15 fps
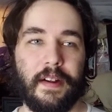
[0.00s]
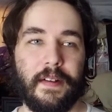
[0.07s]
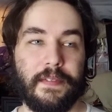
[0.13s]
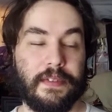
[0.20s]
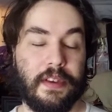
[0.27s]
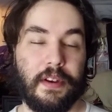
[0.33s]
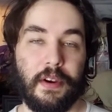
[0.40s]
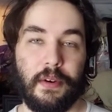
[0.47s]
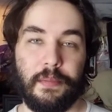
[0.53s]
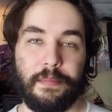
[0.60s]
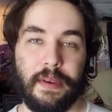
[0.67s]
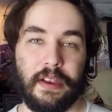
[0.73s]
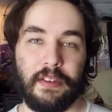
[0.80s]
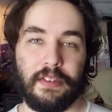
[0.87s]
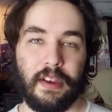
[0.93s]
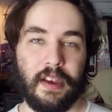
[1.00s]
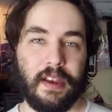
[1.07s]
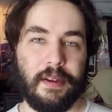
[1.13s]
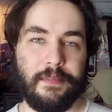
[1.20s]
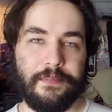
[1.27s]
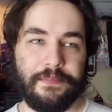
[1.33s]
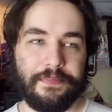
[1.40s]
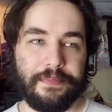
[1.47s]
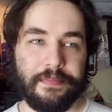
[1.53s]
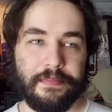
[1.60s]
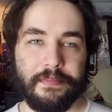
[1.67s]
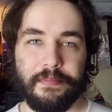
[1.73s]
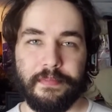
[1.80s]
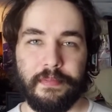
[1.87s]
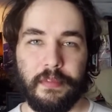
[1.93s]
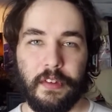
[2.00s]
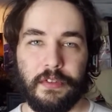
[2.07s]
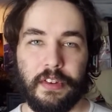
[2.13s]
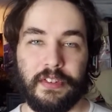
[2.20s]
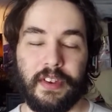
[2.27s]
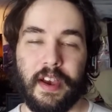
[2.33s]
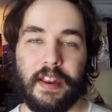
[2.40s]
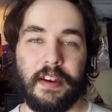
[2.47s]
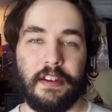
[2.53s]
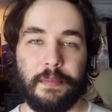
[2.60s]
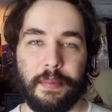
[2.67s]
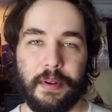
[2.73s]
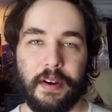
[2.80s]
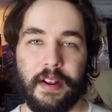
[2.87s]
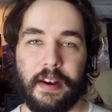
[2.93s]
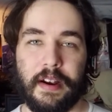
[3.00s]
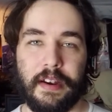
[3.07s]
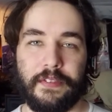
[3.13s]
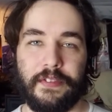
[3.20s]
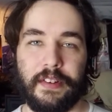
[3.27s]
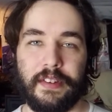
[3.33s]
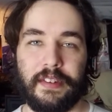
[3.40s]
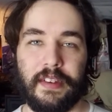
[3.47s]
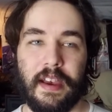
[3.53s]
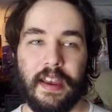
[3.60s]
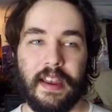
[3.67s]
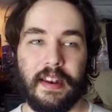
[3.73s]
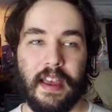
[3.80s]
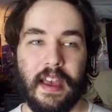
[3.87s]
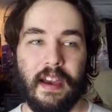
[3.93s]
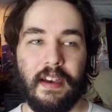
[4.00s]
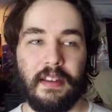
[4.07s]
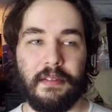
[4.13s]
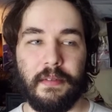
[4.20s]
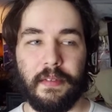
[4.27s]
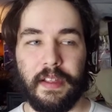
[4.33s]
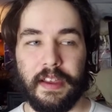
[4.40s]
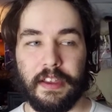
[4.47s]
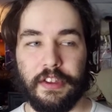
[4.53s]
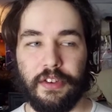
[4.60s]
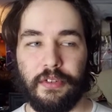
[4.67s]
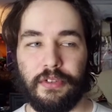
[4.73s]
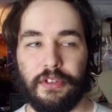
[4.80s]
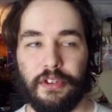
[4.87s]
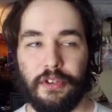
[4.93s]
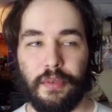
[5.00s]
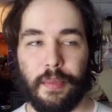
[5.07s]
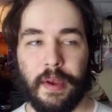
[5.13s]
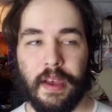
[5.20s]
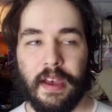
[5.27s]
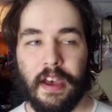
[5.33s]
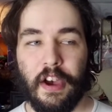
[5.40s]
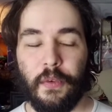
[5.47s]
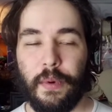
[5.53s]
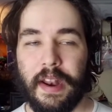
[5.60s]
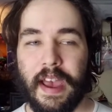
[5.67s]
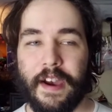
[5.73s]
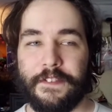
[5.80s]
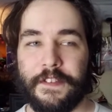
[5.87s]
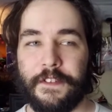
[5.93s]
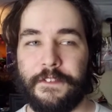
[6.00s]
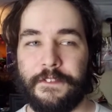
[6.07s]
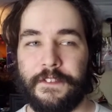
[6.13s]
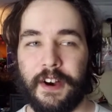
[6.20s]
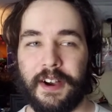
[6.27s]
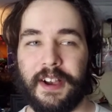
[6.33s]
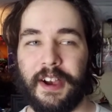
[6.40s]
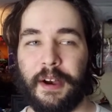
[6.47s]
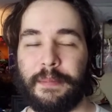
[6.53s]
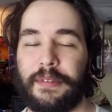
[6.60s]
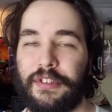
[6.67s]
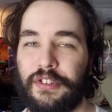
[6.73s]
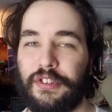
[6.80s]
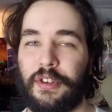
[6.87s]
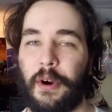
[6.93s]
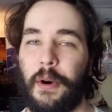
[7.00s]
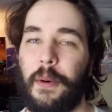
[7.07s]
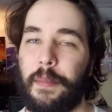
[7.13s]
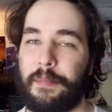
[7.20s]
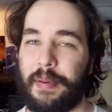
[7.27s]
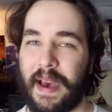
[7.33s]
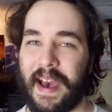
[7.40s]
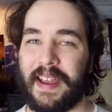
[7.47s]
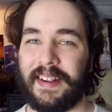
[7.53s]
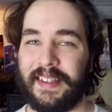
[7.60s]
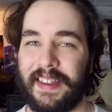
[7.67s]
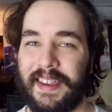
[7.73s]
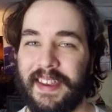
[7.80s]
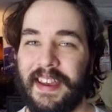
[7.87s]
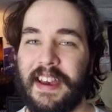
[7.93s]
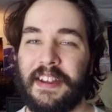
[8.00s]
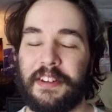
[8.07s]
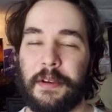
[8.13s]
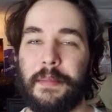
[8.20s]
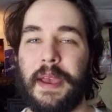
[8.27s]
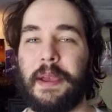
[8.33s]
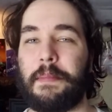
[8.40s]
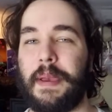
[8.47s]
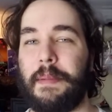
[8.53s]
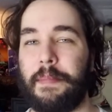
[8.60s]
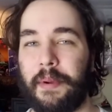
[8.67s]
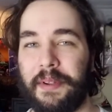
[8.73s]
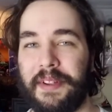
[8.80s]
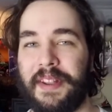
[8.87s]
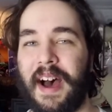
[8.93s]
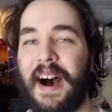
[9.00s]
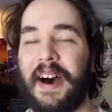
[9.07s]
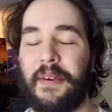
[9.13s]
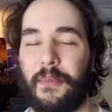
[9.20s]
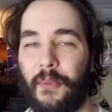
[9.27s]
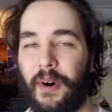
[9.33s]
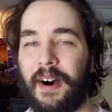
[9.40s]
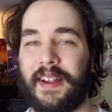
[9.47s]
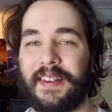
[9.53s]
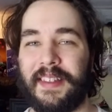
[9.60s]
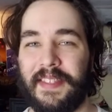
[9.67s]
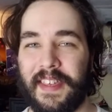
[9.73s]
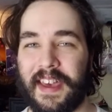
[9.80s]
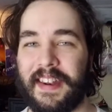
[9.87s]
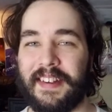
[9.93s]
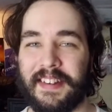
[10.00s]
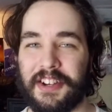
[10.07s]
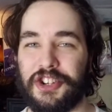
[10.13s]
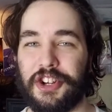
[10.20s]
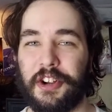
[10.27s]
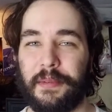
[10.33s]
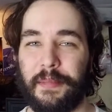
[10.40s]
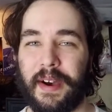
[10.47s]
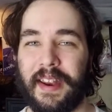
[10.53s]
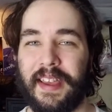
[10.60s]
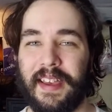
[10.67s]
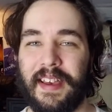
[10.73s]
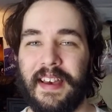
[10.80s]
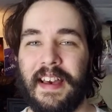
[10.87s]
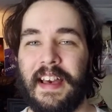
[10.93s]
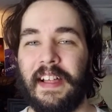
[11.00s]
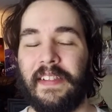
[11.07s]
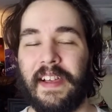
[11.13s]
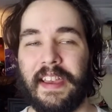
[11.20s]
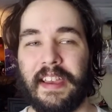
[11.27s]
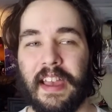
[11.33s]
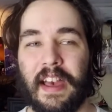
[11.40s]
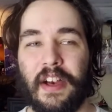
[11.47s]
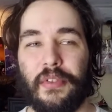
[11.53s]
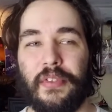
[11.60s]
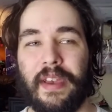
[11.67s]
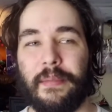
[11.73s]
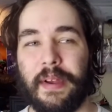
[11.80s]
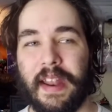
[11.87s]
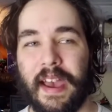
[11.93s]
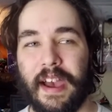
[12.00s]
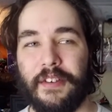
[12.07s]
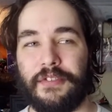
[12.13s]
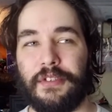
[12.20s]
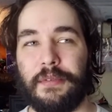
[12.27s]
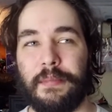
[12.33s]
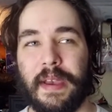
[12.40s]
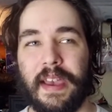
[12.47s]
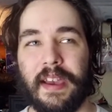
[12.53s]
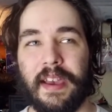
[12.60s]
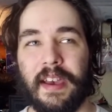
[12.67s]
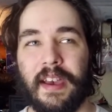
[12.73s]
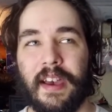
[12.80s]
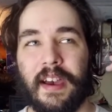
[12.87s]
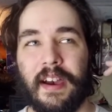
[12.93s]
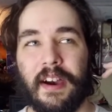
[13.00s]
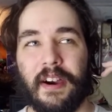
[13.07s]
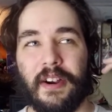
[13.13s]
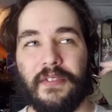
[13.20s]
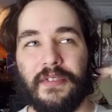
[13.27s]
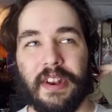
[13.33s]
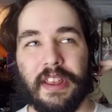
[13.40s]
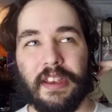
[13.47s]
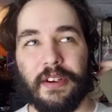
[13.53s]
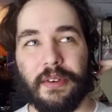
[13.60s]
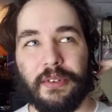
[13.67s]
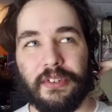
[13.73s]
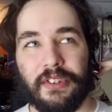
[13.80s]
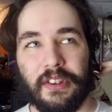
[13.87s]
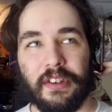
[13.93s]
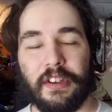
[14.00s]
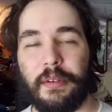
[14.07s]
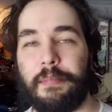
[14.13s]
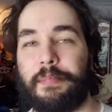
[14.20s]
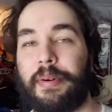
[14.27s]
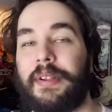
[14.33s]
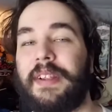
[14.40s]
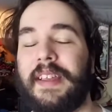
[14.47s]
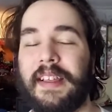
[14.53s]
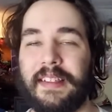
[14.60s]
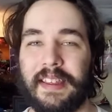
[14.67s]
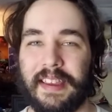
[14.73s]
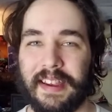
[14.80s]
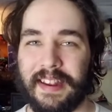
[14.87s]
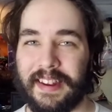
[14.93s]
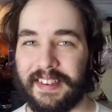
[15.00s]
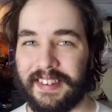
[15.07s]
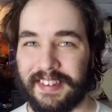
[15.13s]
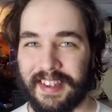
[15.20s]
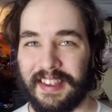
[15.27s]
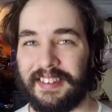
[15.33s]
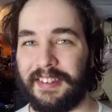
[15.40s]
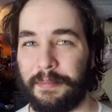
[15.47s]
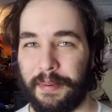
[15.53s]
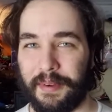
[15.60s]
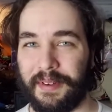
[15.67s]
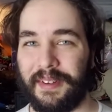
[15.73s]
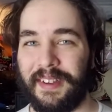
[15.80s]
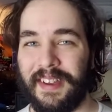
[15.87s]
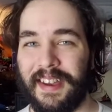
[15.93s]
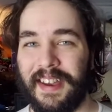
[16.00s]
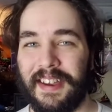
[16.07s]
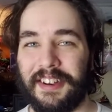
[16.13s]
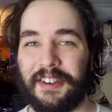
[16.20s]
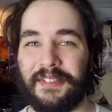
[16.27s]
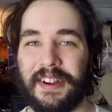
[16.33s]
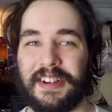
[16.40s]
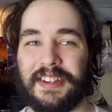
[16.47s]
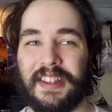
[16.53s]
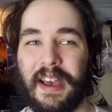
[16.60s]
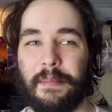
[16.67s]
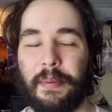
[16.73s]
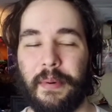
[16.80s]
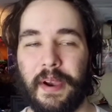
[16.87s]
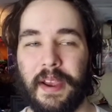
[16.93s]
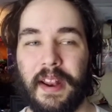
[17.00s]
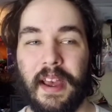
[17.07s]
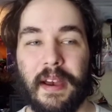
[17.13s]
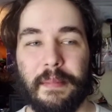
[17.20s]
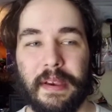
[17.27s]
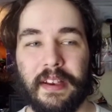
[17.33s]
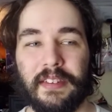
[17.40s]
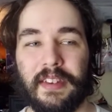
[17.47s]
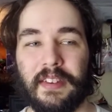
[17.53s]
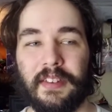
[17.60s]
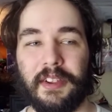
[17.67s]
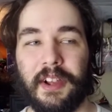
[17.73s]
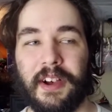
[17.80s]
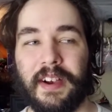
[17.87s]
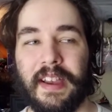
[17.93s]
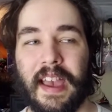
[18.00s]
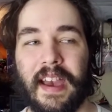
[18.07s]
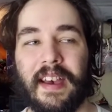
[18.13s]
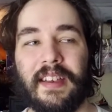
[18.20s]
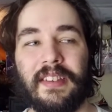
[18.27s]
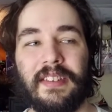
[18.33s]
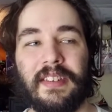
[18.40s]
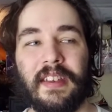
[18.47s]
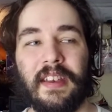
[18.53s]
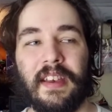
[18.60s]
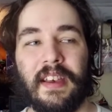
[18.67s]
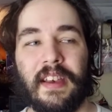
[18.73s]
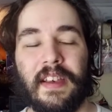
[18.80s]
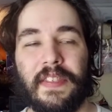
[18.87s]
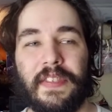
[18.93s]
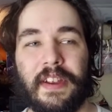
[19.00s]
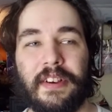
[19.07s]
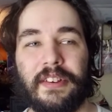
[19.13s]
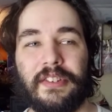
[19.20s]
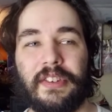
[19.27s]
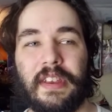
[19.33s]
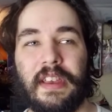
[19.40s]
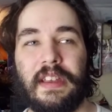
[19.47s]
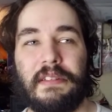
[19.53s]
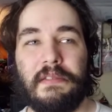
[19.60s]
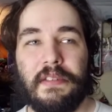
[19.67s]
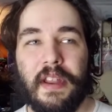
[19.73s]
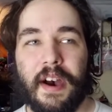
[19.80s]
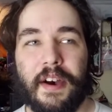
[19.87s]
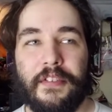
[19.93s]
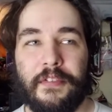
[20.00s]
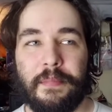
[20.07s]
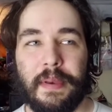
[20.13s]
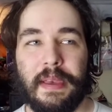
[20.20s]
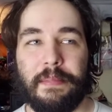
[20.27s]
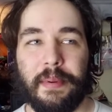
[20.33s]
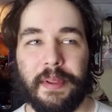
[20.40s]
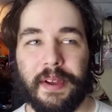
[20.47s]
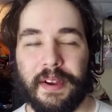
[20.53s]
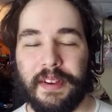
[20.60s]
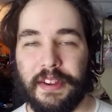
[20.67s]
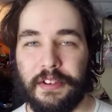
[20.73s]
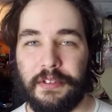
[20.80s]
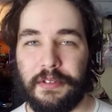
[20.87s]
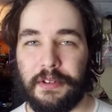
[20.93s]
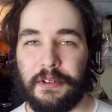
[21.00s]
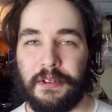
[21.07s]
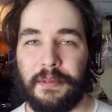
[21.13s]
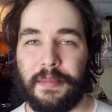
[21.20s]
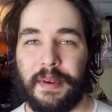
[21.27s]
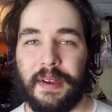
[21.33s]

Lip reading: you know, because I decided to put it on a different site. And like, YouTube would have to fuck up so badly to make people not want that additional money. Like, they would have to make our videos completely inaccessible to reach that point, because as long as there's enough people on YouTube